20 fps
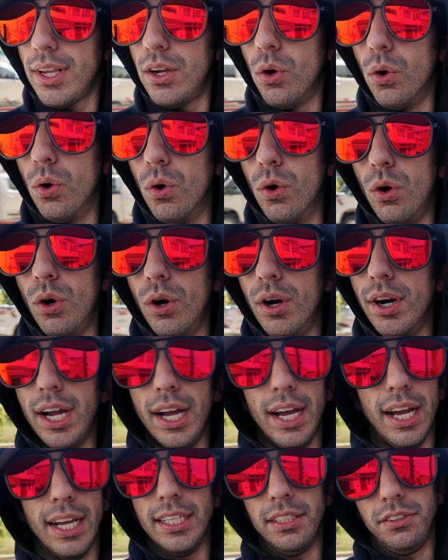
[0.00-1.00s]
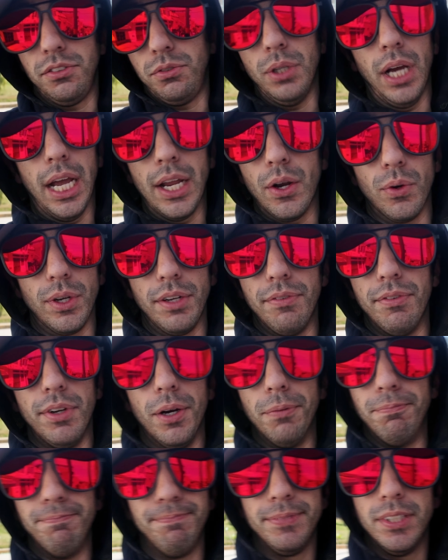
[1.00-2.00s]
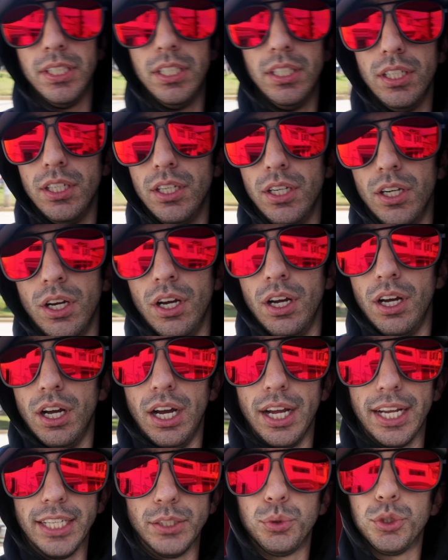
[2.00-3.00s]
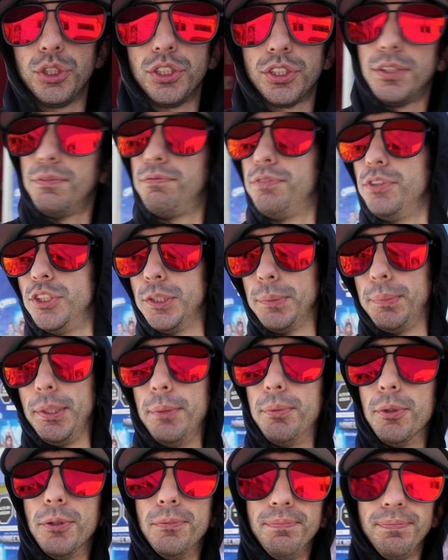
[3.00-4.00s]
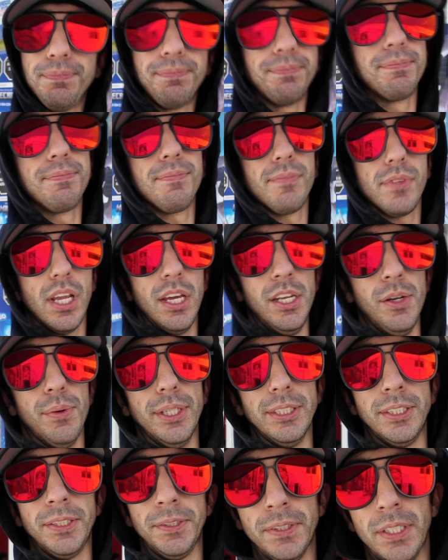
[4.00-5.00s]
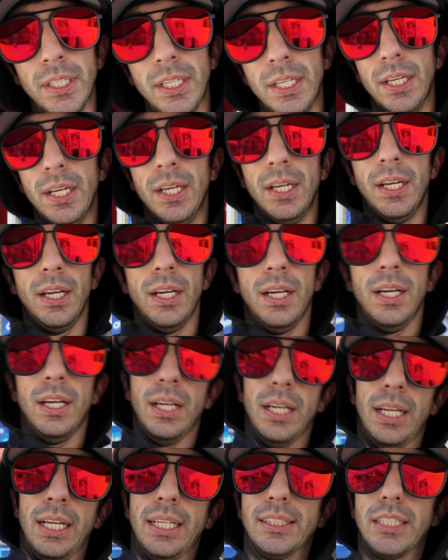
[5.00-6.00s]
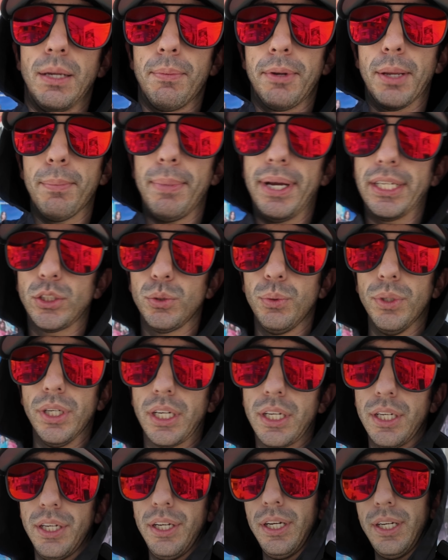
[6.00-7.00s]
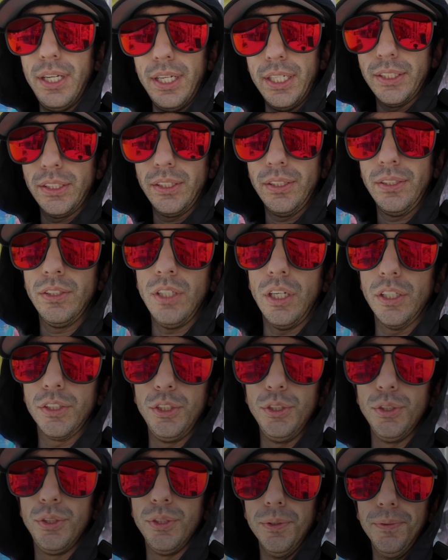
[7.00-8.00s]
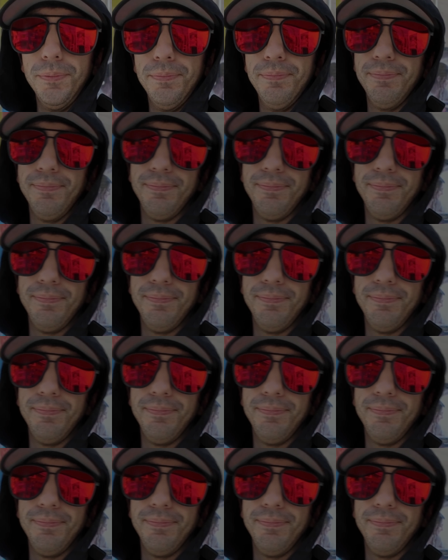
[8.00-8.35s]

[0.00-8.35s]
Or I don't even know. I guess we're just confusing people. Anyways, time to get back to work. Talk to you soon.